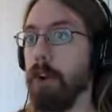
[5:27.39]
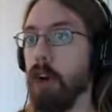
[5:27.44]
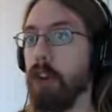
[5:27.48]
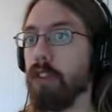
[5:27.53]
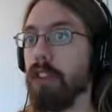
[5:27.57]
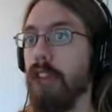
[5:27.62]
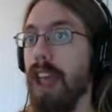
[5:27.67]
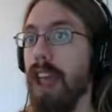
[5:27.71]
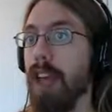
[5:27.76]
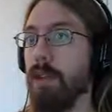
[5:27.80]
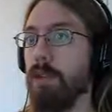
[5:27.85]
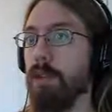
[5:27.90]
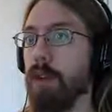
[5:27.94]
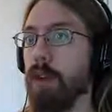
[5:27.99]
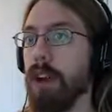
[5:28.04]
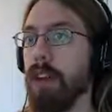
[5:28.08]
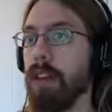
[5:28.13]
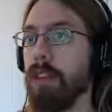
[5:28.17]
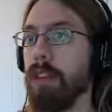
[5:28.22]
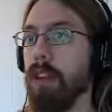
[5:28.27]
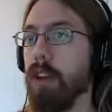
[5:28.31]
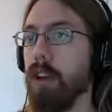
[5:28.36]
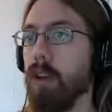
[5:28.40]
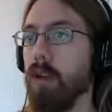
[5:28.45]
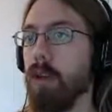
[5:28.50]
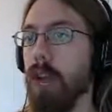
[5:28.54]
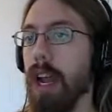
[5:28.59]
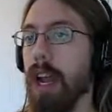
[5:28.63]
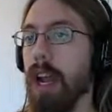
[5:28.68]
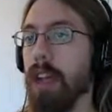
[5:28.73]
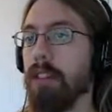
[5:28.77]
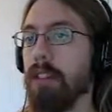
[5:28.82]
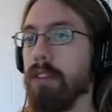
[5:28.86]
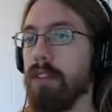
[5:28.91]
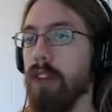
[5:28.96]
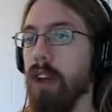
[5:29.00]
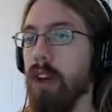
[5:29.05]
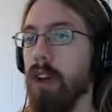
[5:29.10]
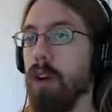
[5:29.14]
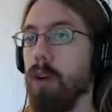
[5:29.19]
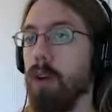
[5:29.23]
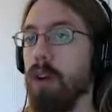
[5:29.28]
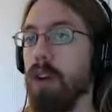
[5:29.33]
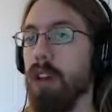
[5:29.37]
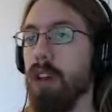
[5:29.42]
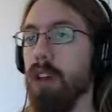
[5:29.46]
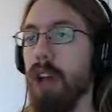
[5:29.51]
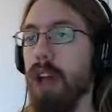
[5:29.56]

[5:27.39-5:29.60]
first every single race, so